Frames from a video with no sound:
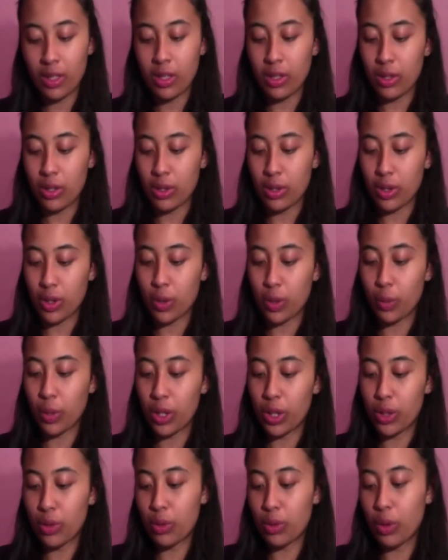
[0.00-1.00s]
So
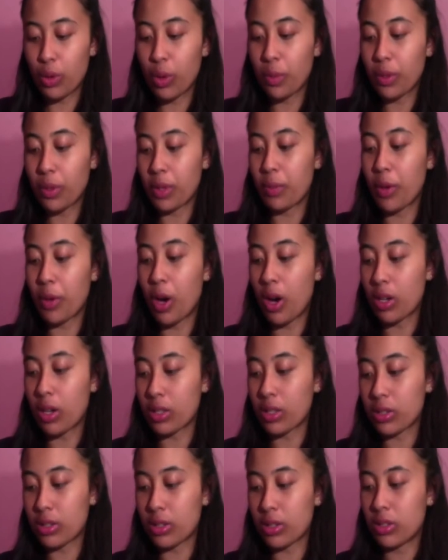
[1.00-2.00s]
when you open the
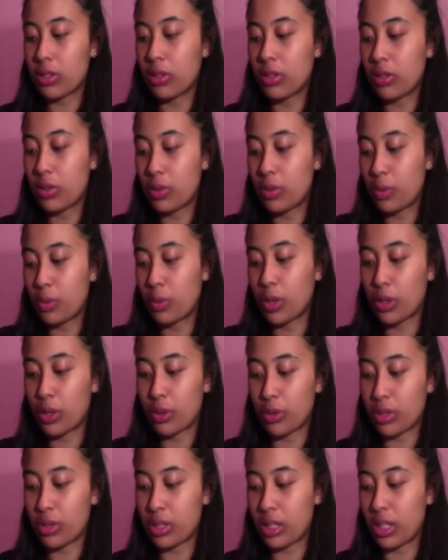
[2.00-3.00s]
box, what you
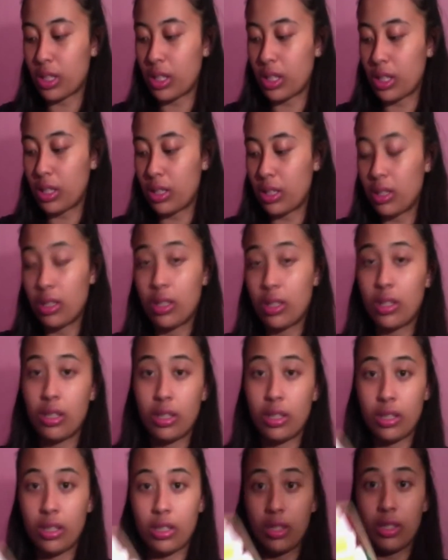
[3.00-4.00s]
see
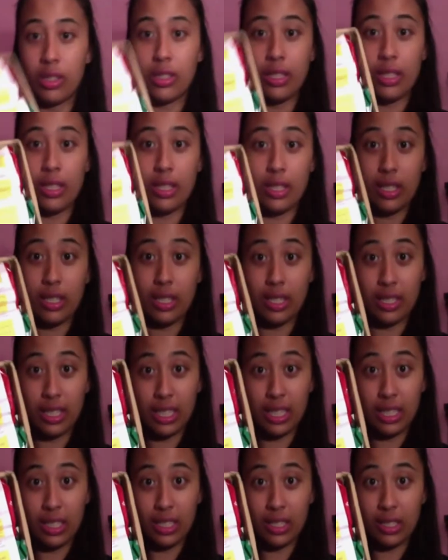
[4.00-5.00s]
is
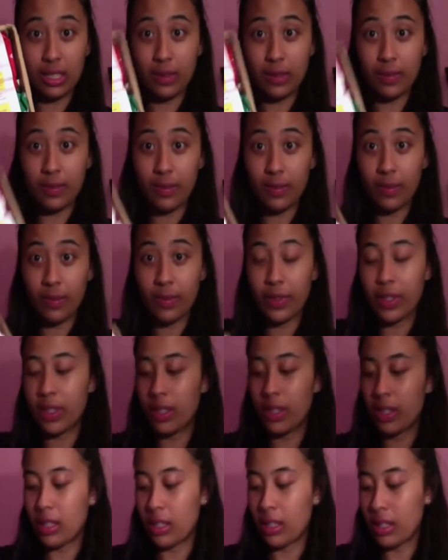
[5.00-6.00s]
this.
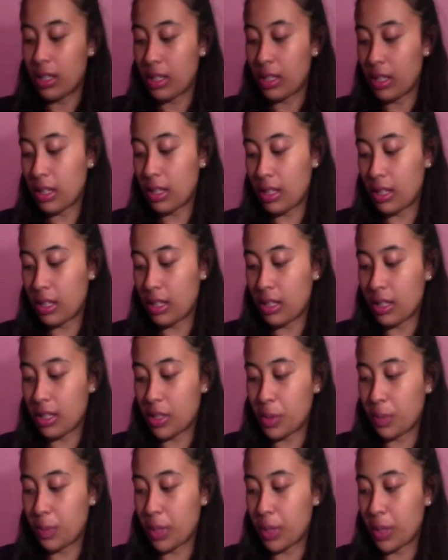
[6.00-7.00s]
And this
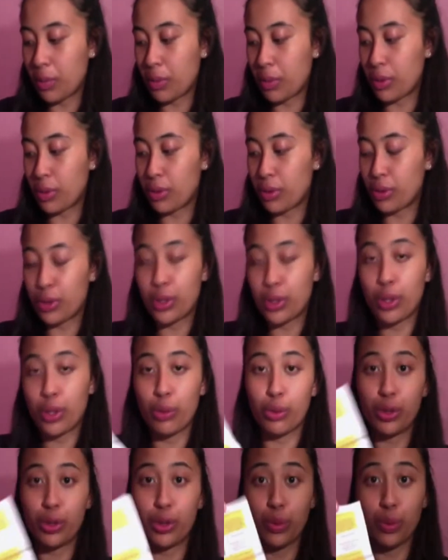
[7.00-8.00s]
paper
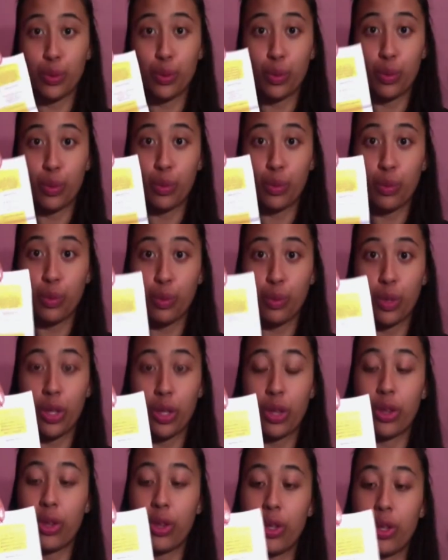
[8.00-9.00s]
shows you what
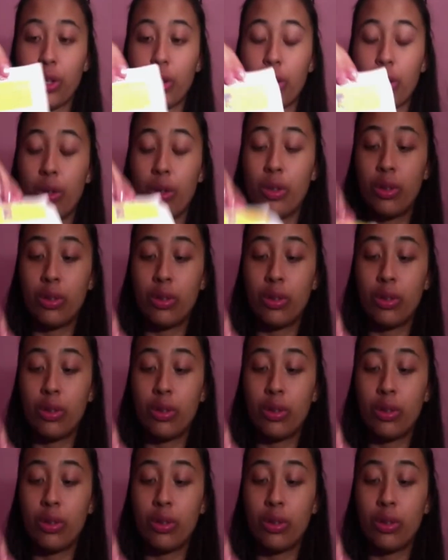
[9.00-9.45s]
the